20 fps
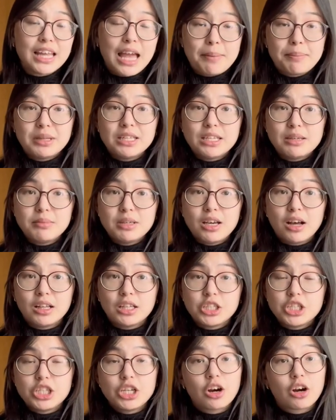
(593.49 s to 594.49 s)

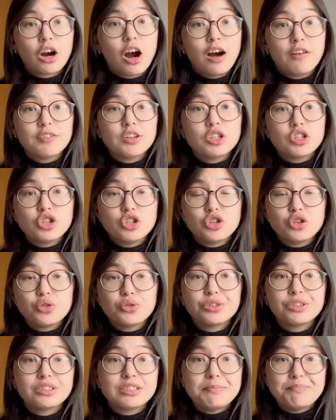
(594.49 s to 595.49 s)
epidemiology are often
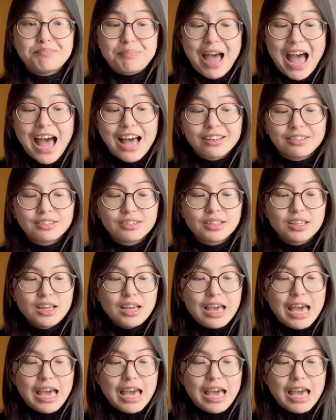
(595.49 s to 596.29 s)
used to mask